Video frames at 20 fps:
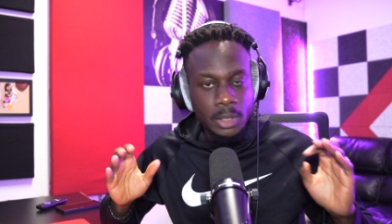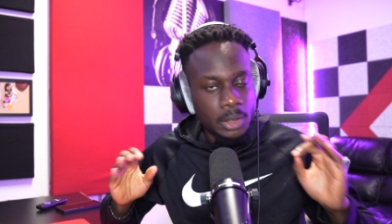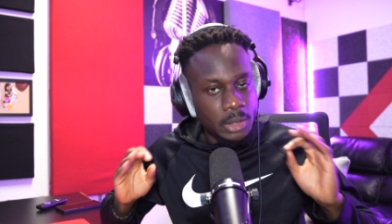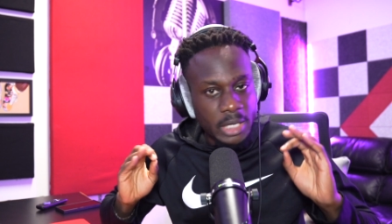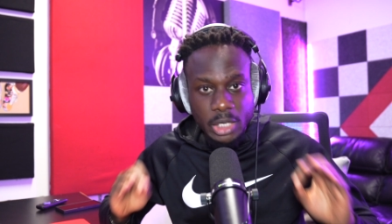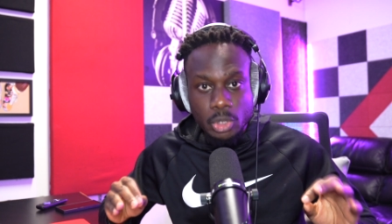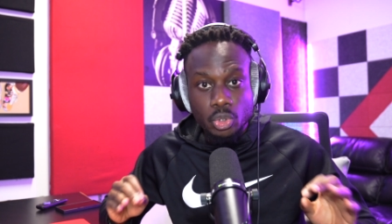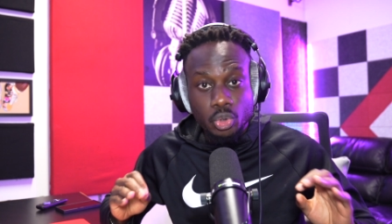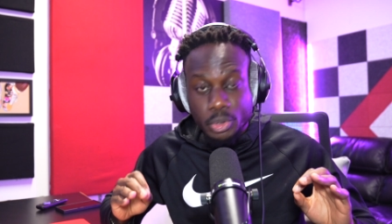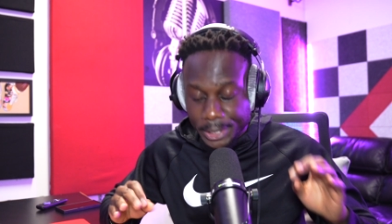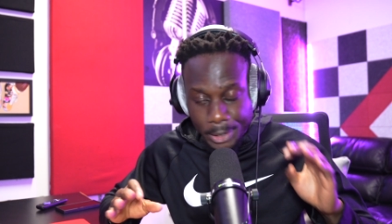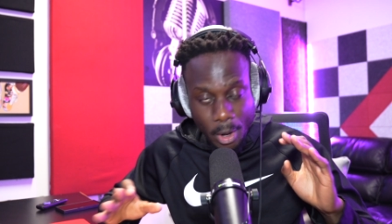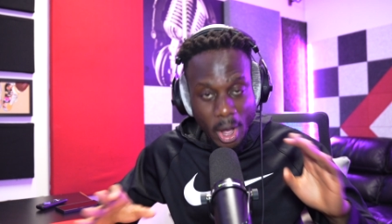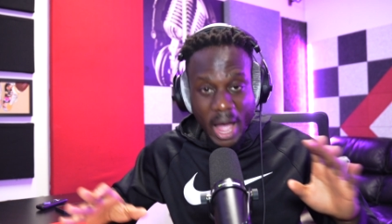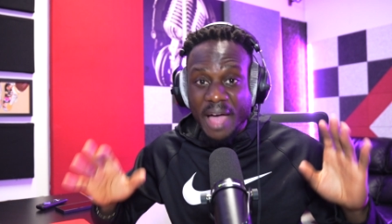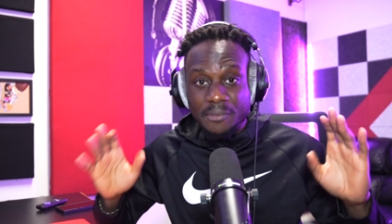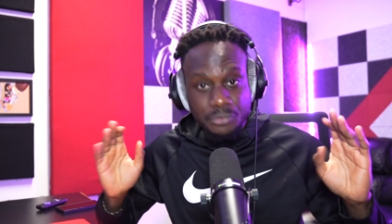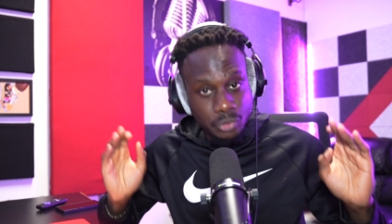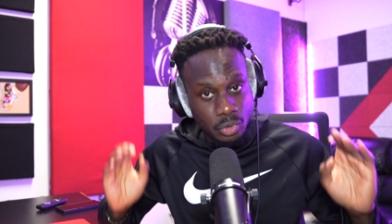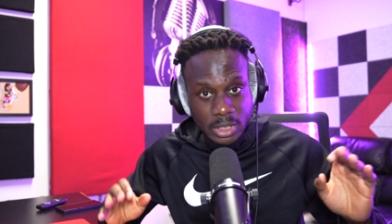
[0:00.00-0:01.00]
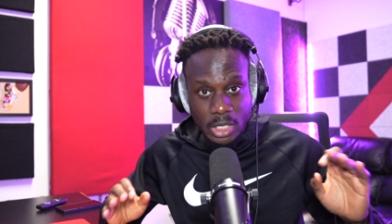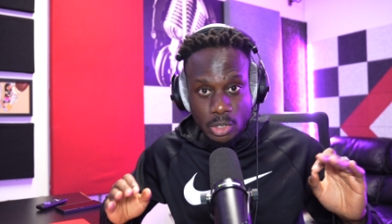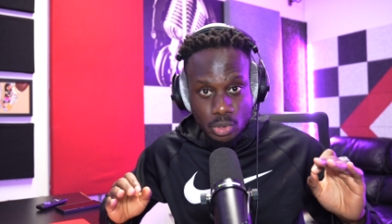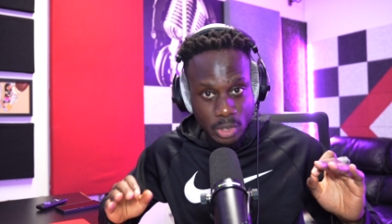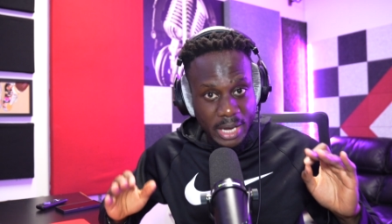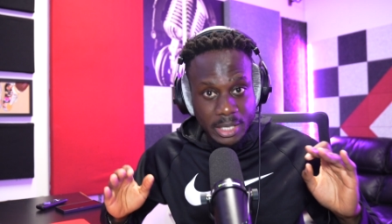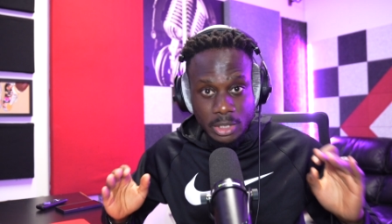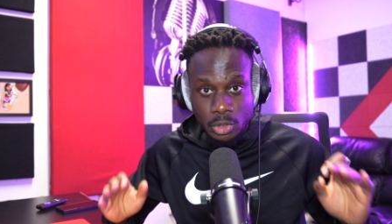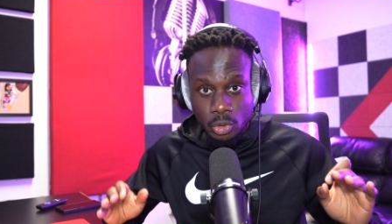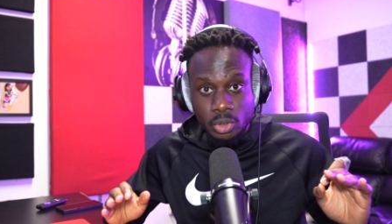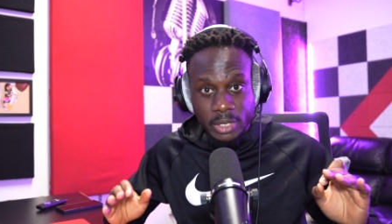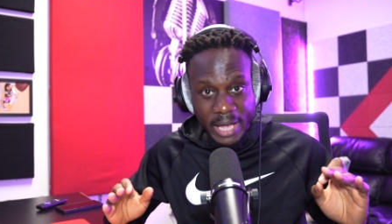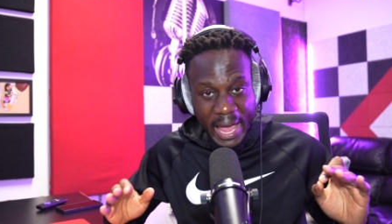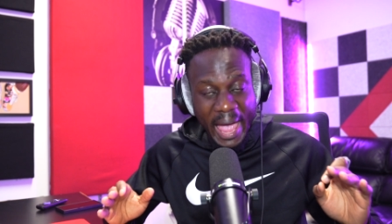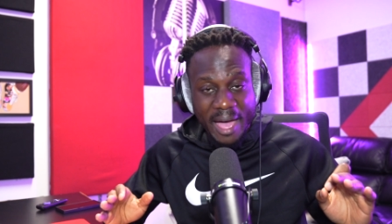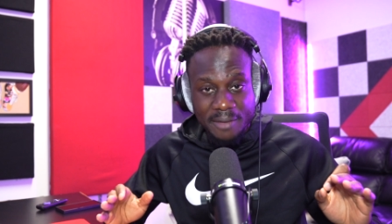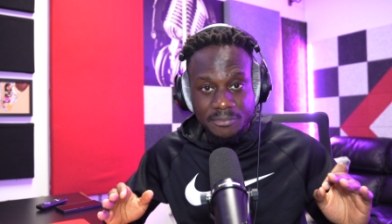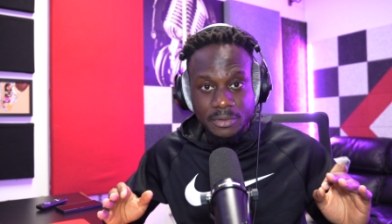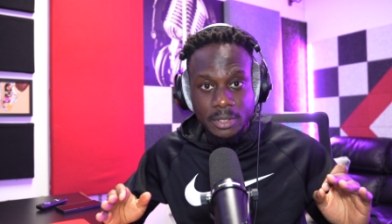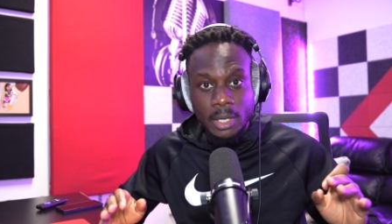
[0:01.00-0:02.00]
They do. They don't have to tell you that they, they
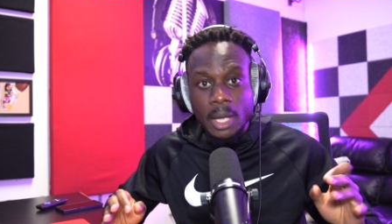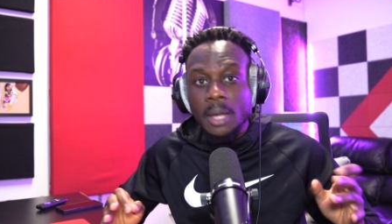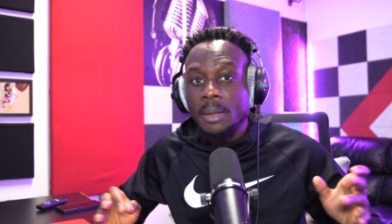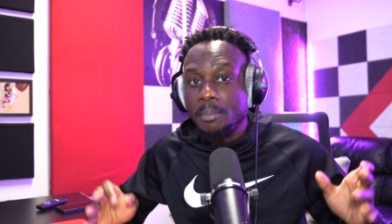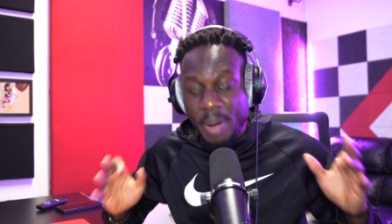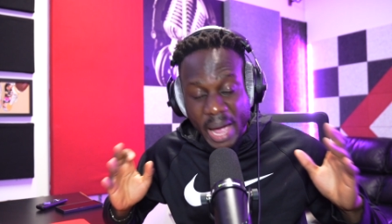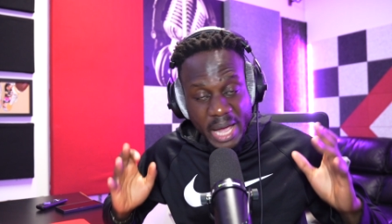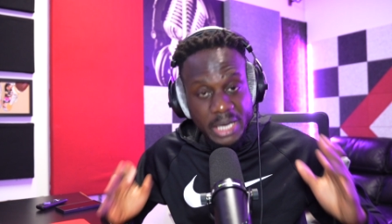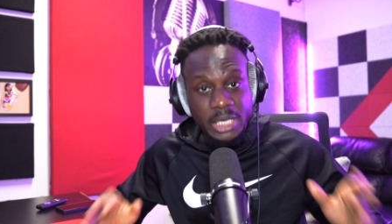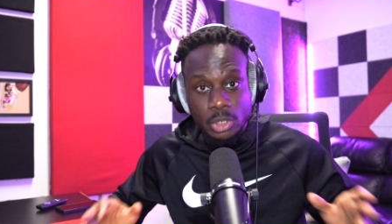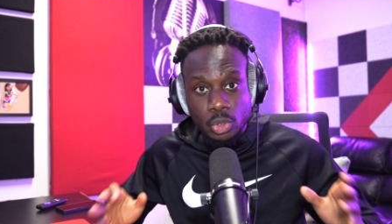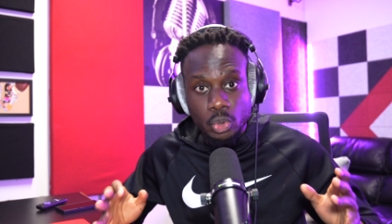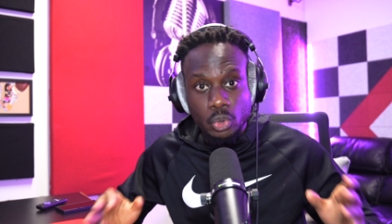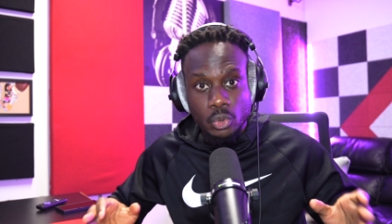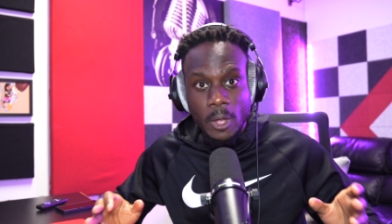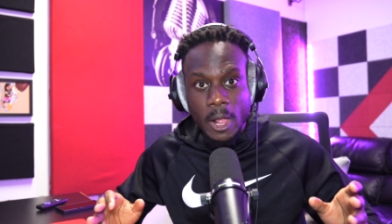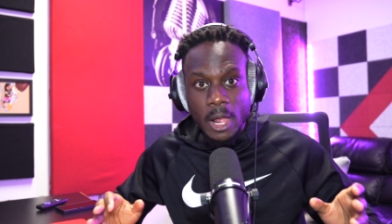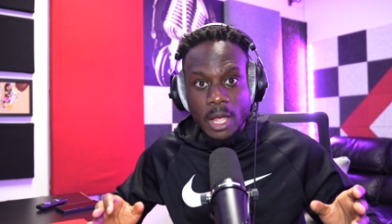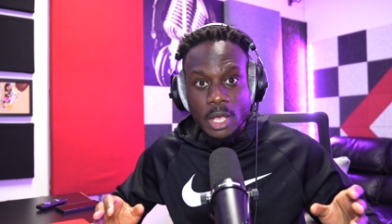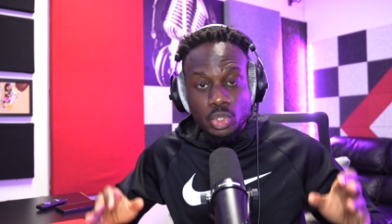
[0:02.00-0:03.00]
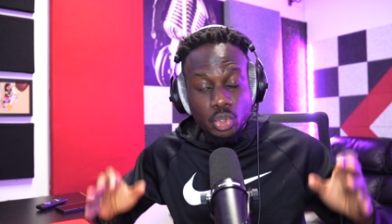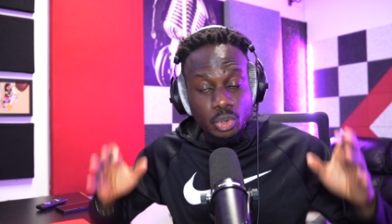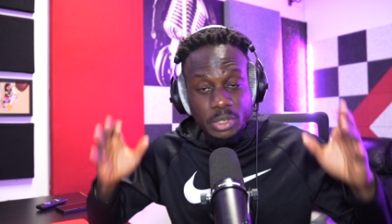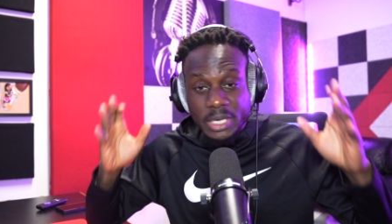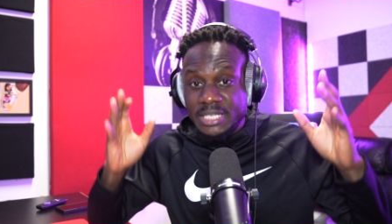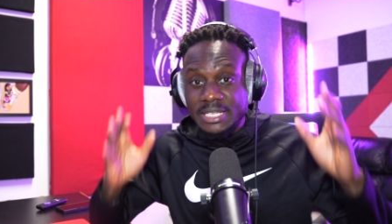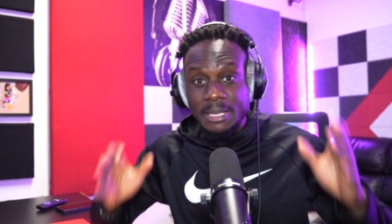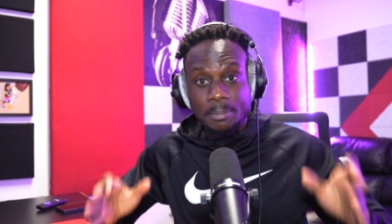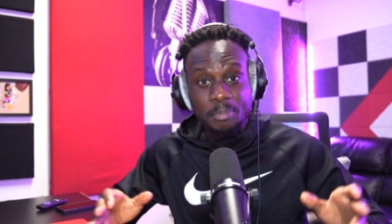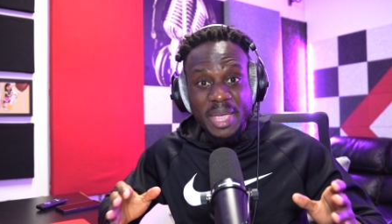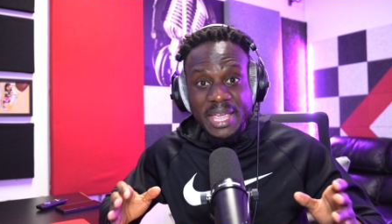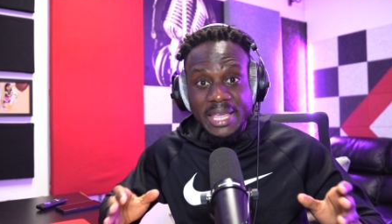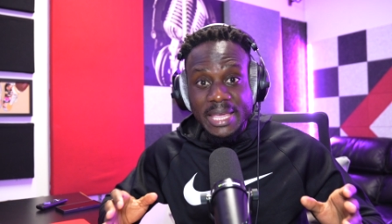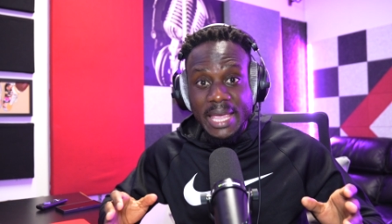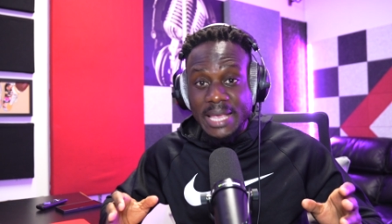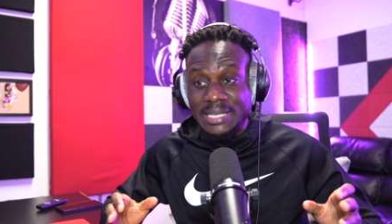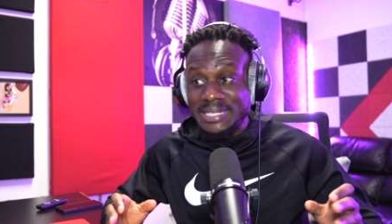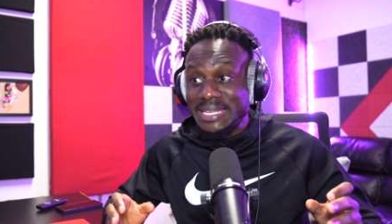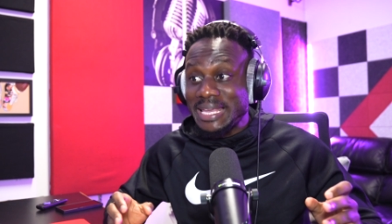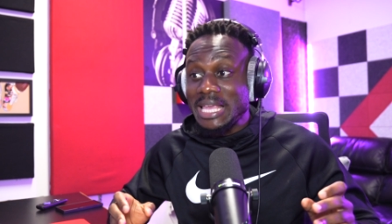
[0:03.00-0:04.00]
have it, but they do. So this is a big
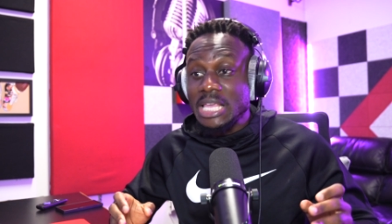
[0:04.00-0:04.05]
case.